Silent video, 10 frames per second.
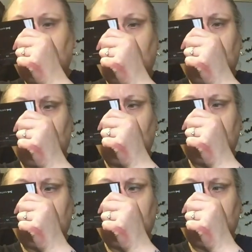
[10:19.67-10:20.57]
I always
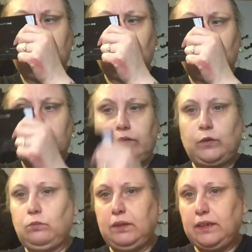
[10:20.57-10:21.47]
do enjoy
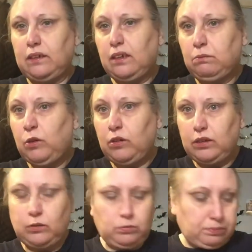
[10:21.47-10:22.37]
filming and I'm not in a
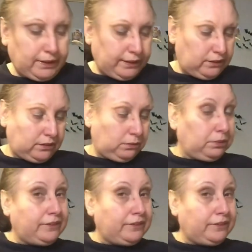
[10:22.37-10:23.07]
good place, to be